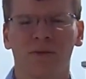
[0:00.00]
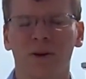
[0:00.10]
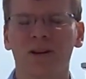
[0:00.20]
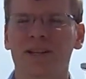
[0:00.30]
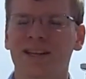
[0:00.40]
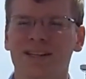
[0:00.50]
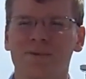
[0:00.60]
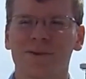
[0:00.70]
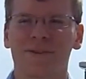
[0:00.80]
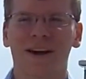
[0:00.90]
Through our
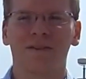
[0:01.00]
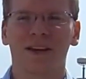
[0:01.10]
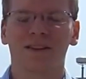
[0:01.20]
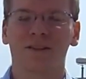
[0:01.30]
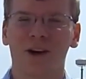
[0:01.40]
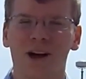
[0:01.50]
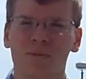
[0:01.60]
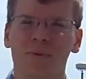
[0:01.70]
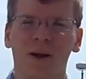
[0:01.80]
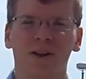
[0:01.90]
testing, we found that the
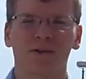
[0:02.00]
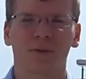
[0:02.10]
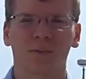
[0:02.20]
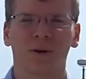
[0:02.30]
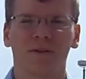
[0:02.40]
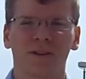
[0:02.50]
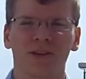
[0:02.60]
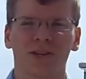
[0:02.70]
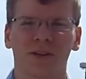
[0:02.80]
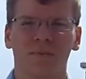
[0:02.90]
long propellers were more
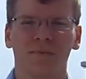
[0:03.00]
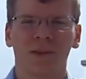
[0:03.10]
efficient.